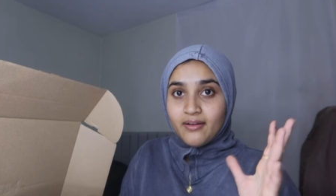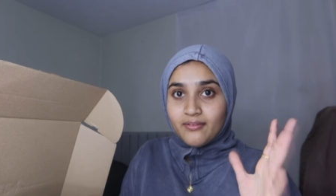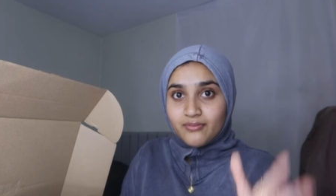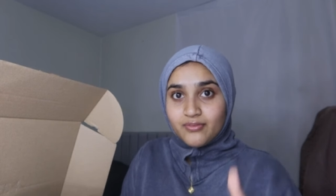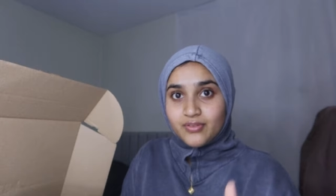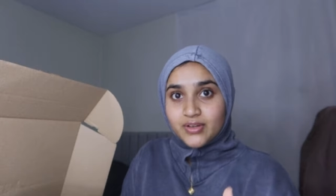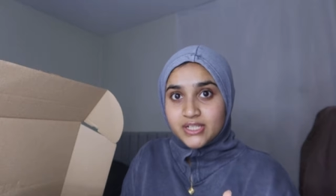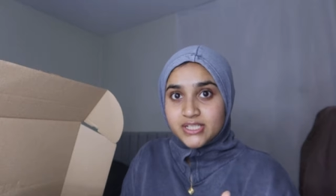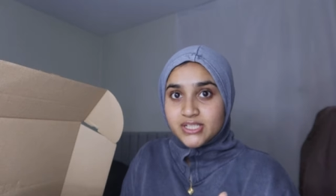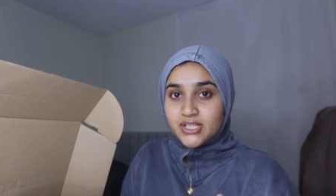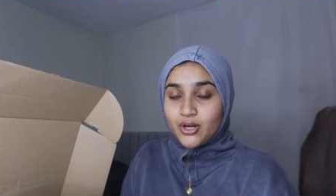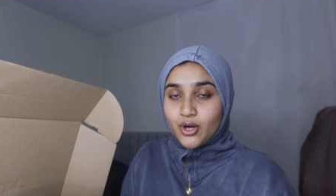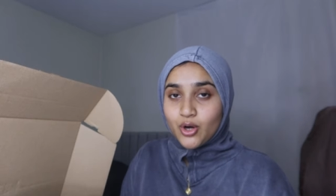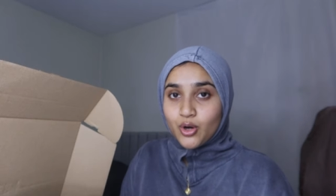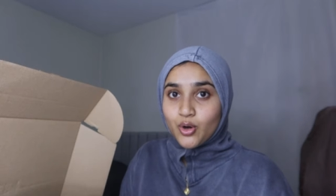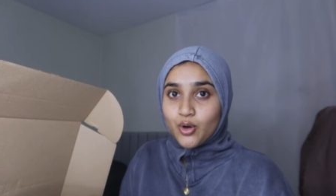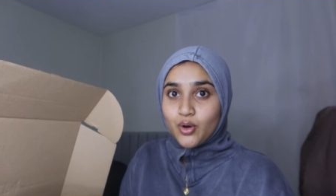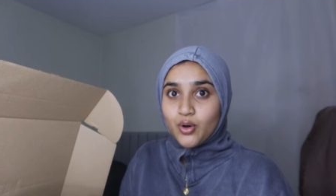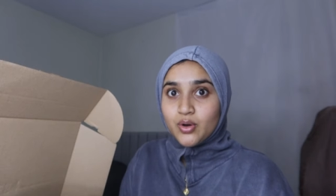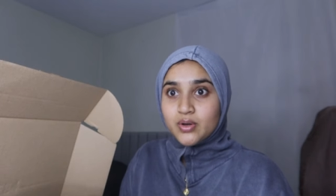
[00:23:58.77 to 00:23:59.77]

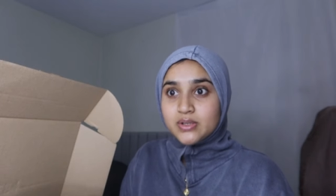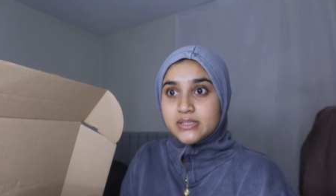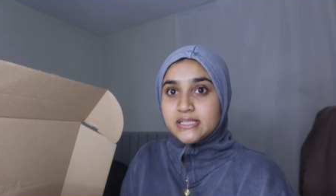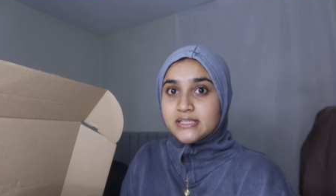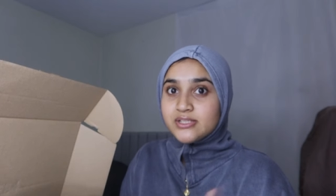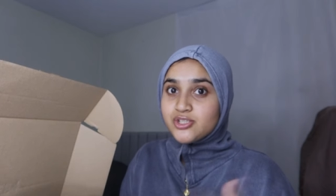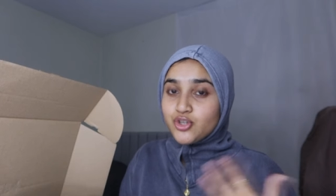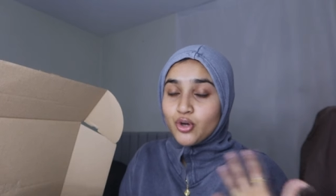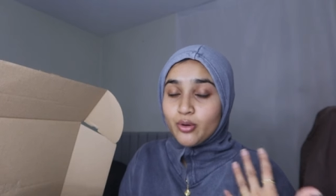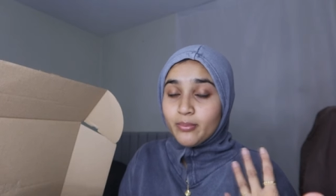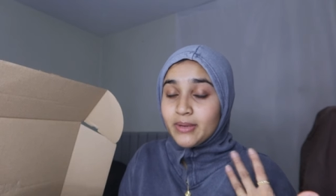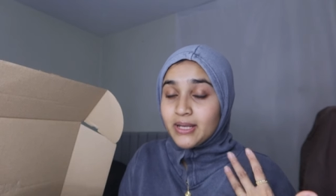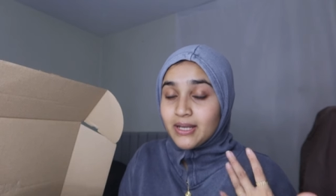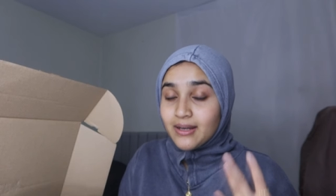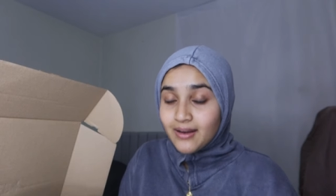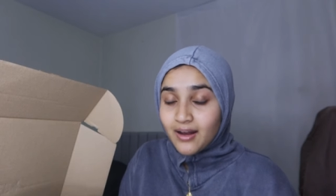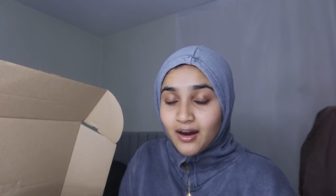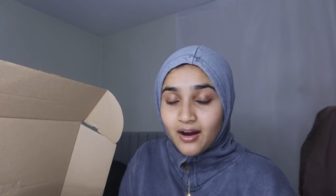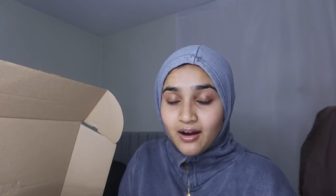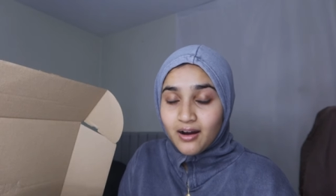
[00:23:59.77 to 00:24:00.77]
videos, show me
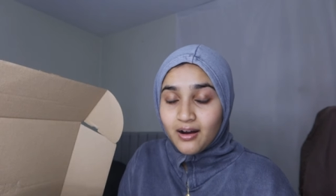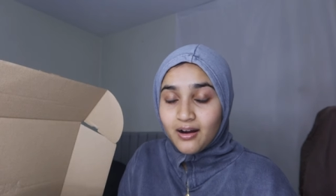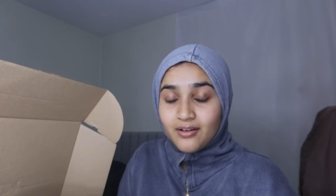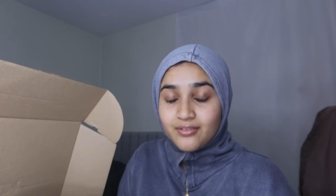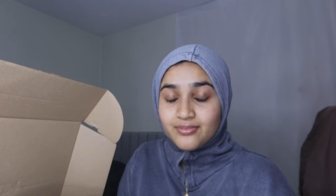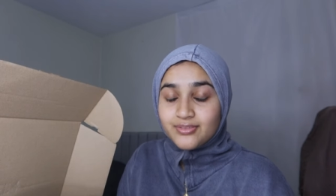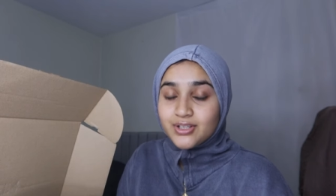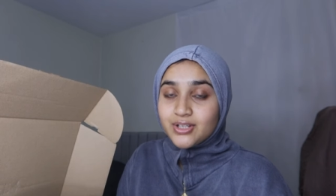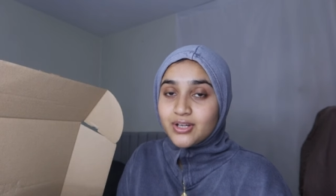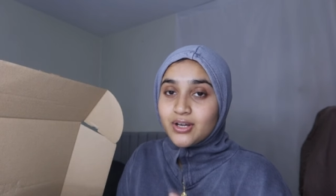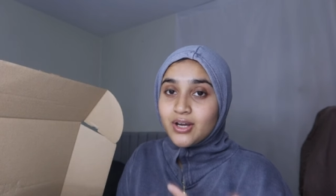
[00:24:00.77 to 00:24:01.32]
love,